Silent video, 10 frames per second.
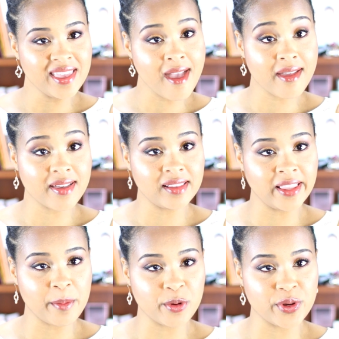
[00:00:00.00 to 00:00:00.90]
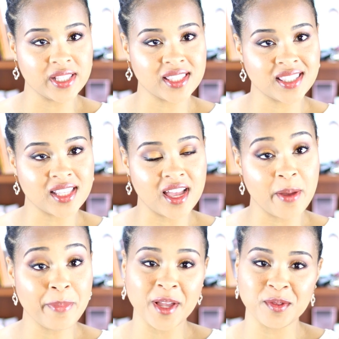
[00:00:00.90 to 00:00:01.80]
yet glamorous
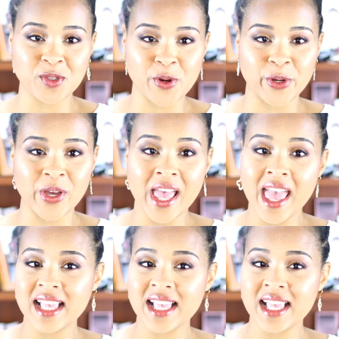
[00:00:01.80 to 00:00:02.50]
makeup tutorial.